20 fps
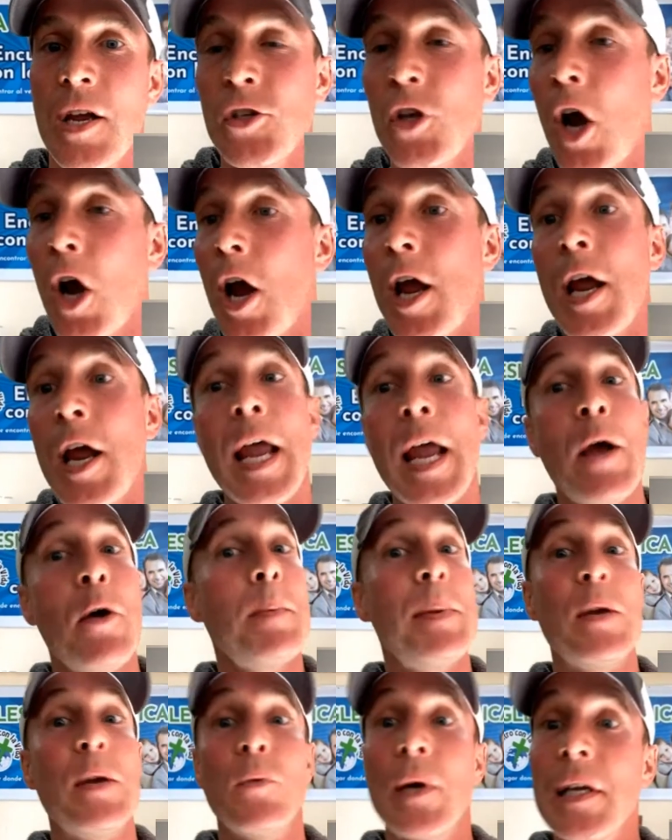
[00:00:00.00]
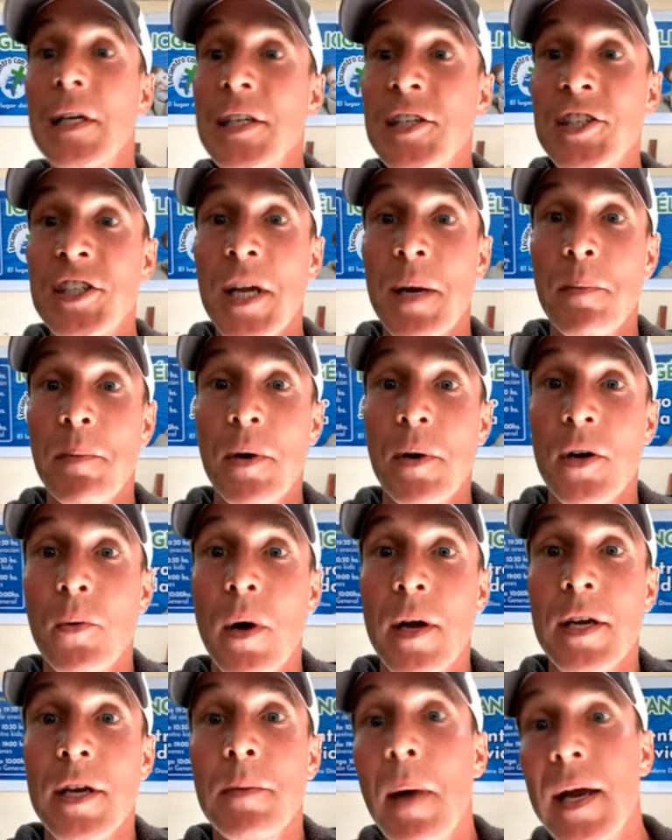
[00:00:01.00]
So it would be really similar to
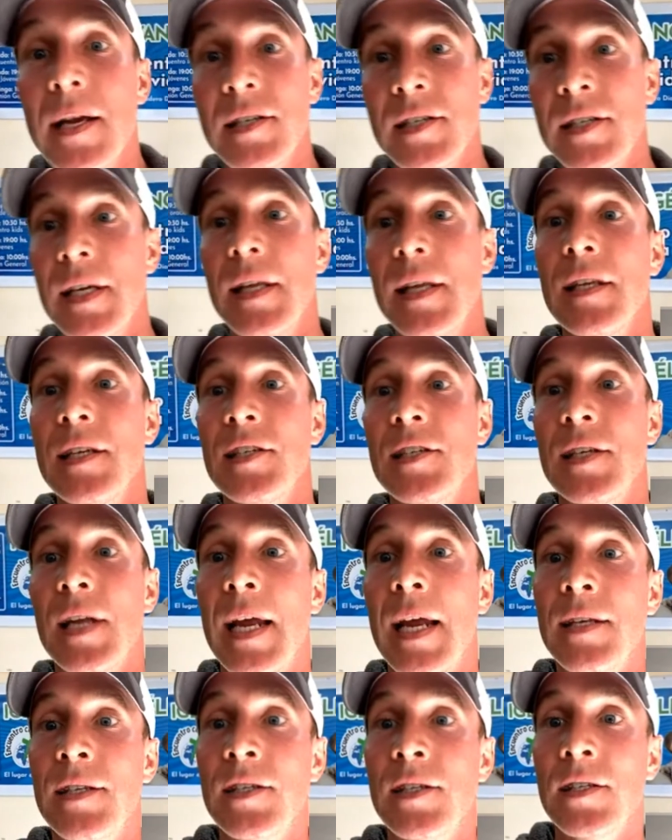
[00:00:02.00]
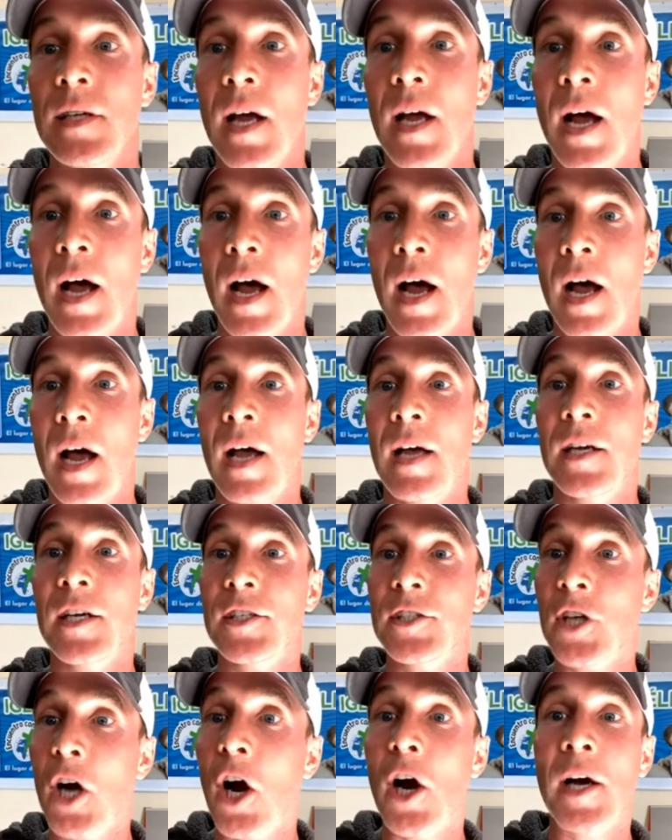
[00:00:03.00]
what you might see in the States.
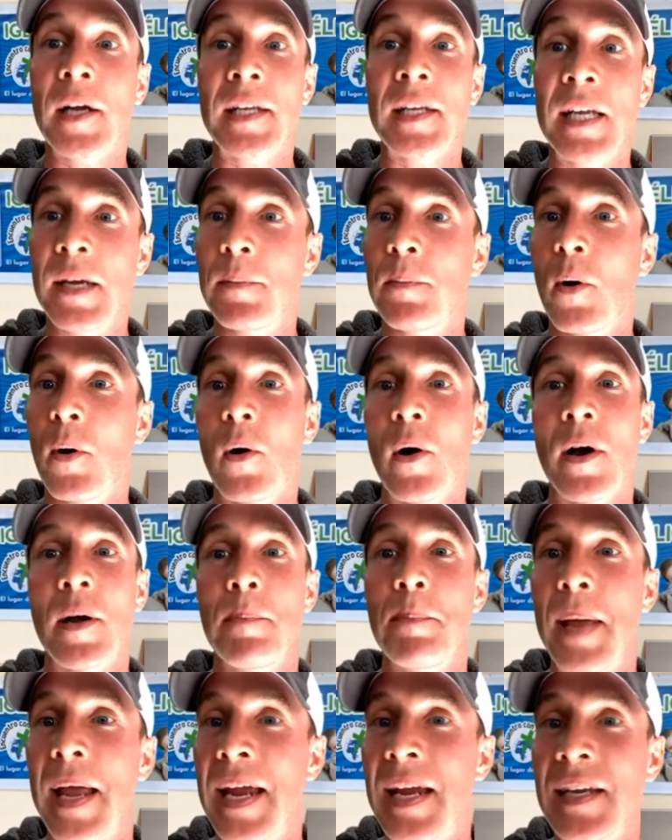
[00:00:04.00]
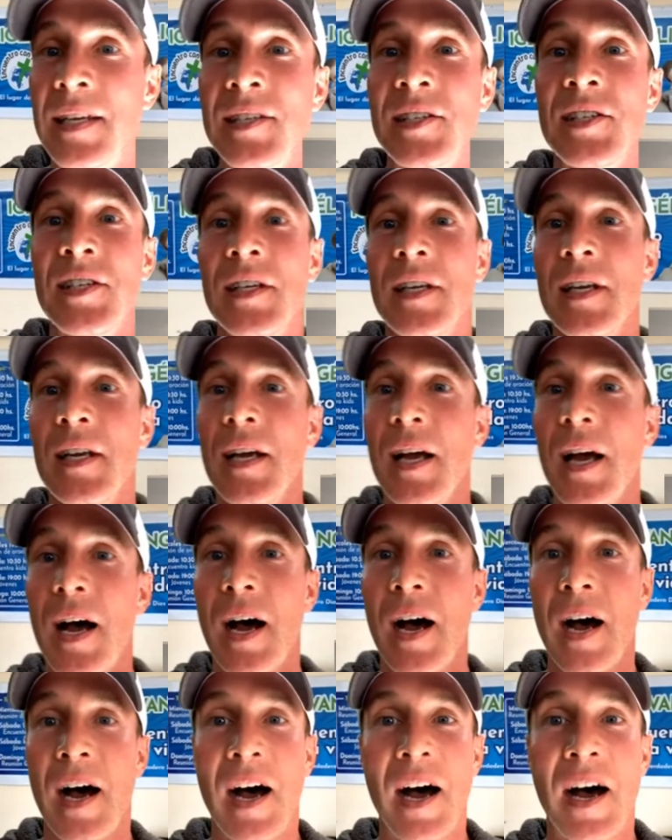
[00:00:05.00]
Guitar, keyboard, bass.
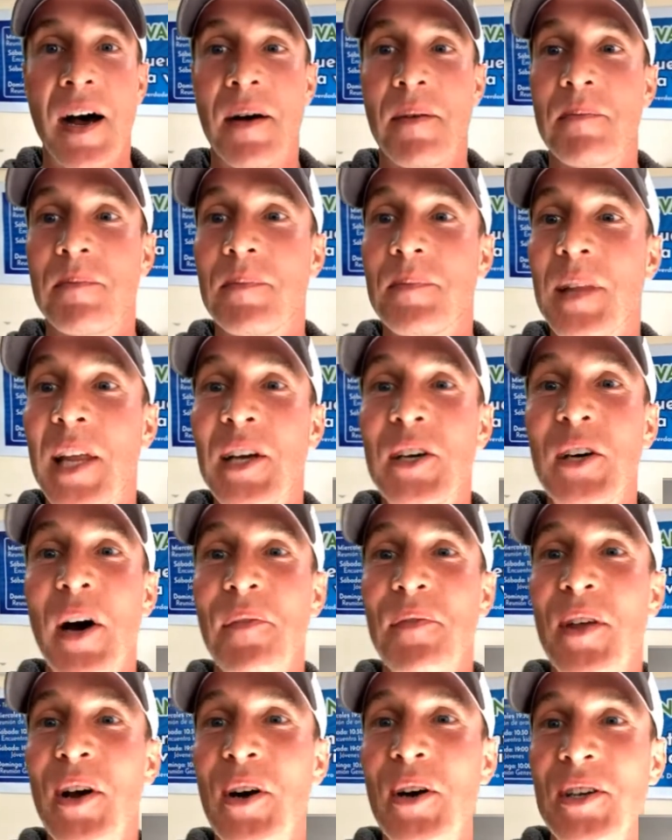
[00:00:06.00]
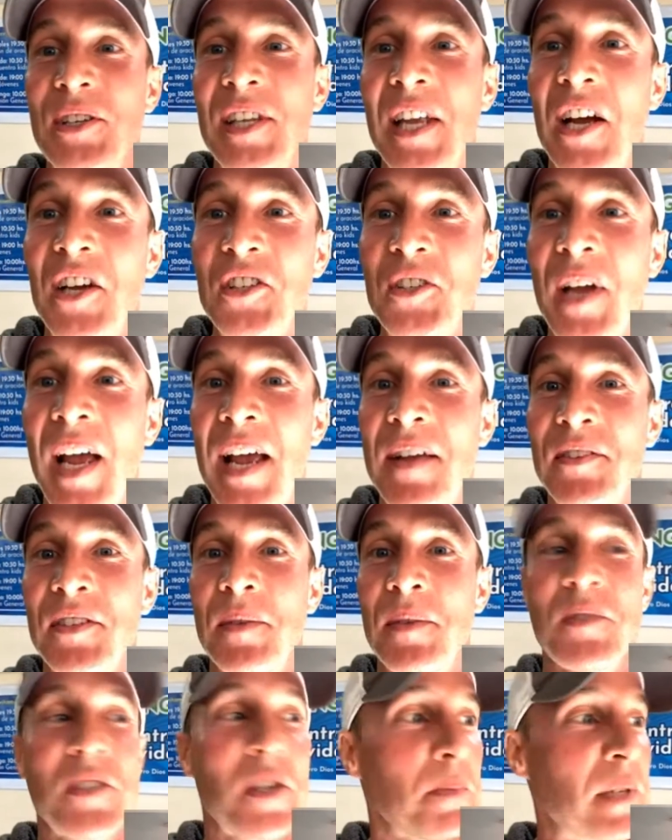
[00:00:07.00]
They love those. They also have
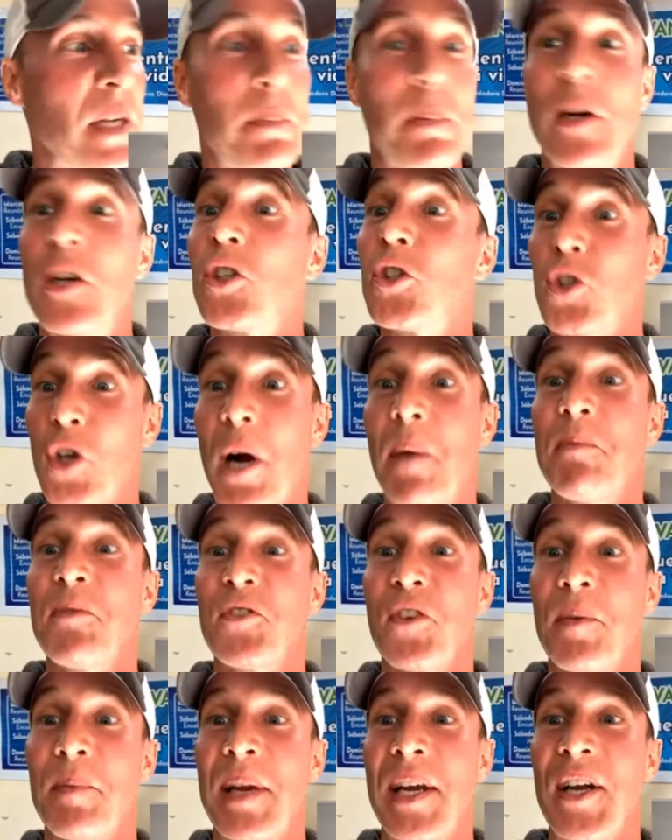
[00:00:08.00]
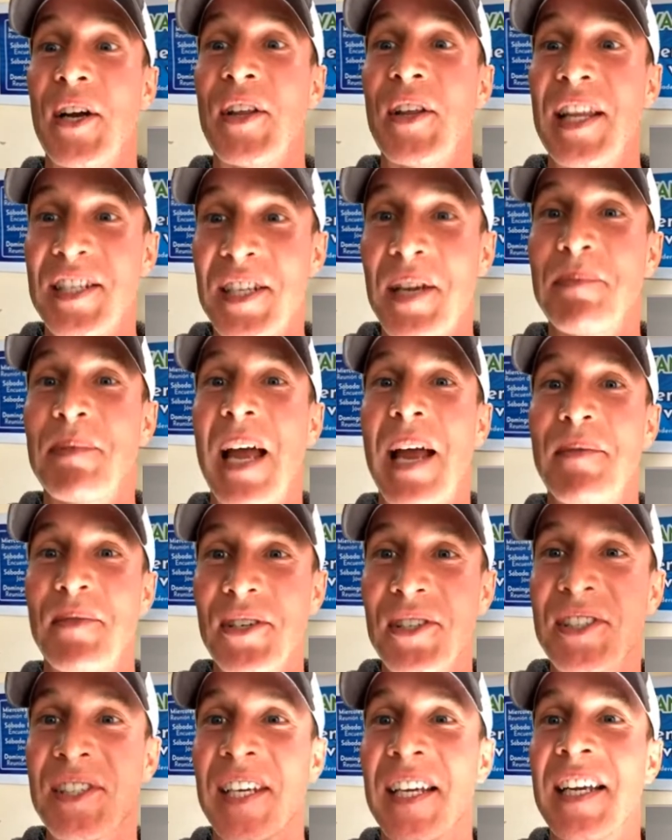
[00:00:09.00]
some typical drums from here that sometimes
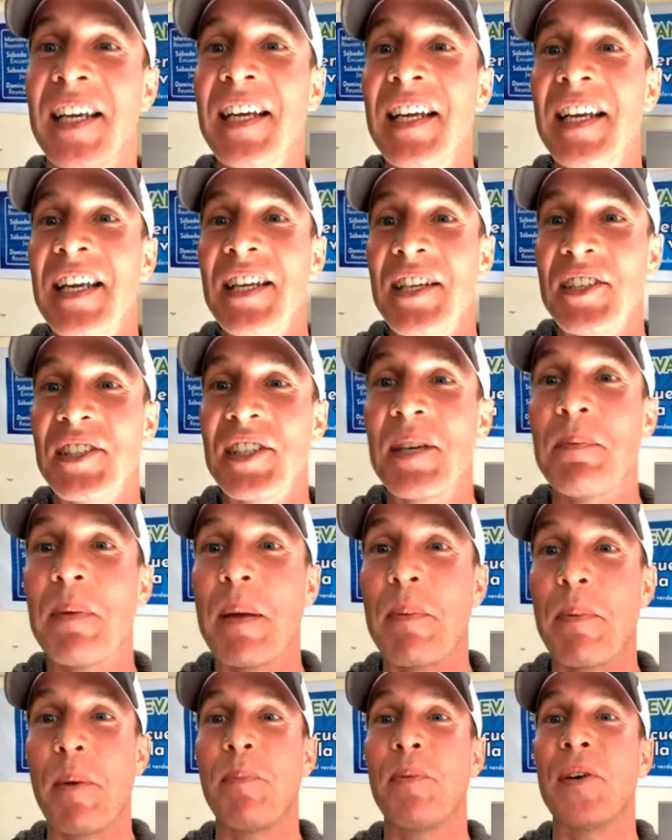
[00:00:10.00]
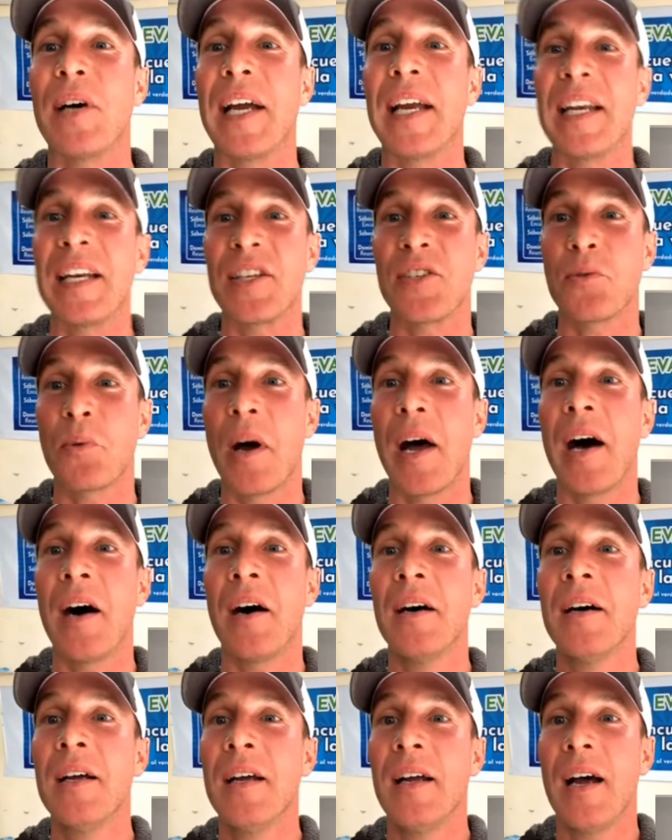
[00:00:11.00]
you'll see people playing as
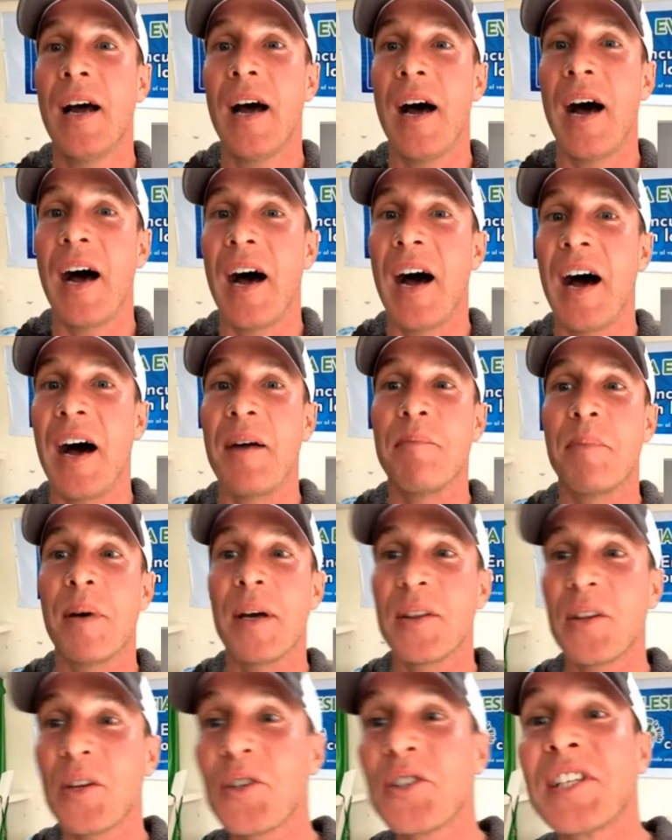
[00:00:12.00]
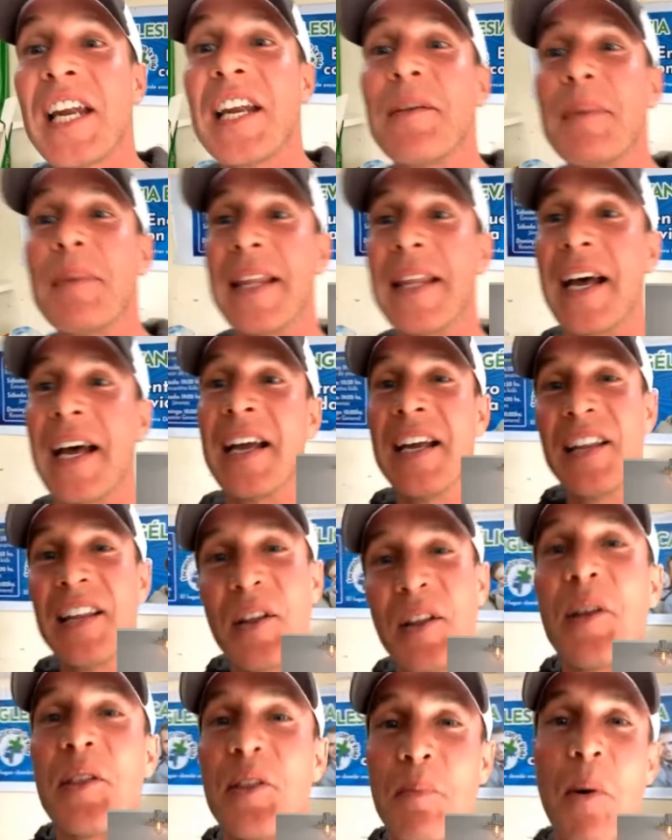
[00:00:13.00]
well. But those tend to be the
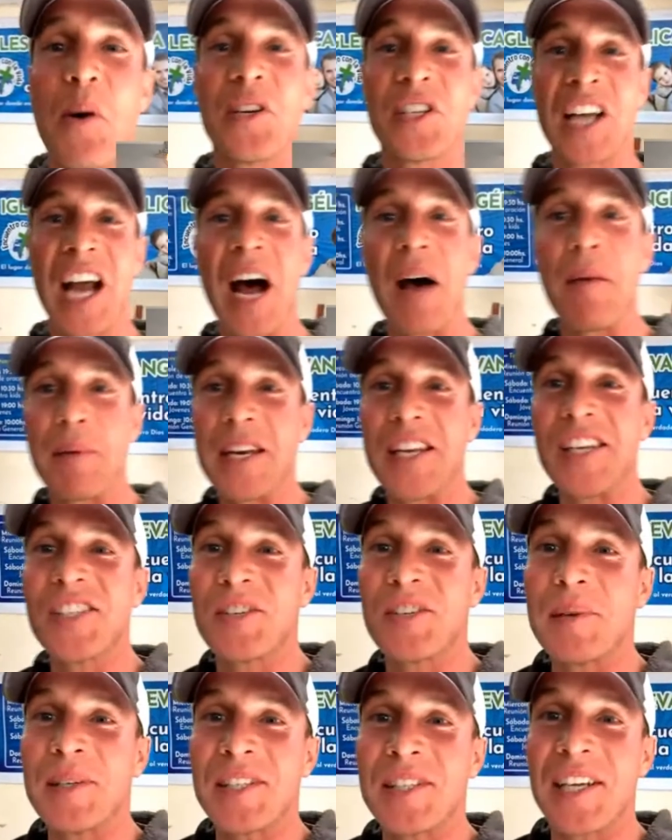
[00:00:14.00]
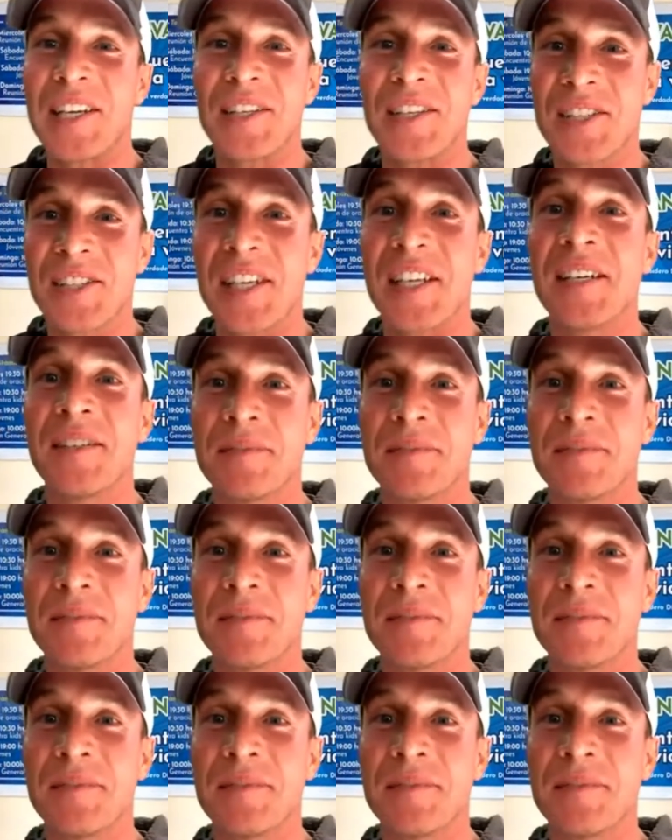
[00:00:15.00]
most common instruments that you'll see.